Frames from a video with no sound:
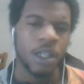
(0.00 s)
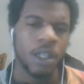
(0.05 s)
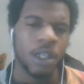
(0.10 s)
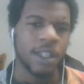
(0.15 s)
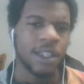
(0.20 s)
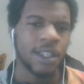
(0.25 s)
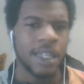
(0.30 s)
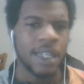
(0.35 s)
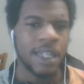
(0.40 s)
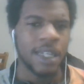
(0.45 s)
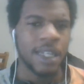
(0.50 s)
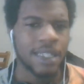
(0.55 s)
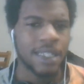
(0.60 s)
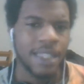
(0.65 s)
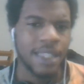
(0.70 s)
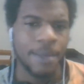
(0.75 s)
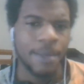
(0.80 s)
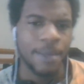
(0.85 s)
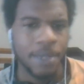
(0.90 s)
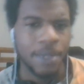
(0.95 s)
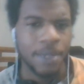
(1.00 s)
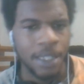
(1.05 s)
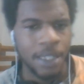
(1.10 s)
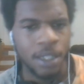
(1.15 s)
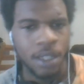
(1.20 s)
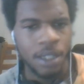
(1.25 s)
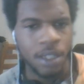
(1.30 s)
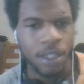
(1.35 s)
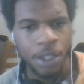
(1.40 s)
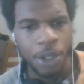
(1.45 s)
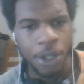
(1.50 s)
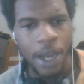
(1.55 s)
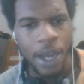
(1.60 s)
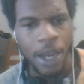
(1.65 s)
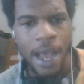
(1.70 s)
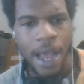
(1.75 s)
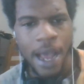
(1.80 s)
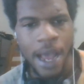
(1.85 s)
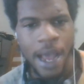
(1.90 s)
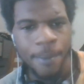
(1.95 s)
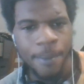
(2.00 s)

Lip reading: The next steps in your app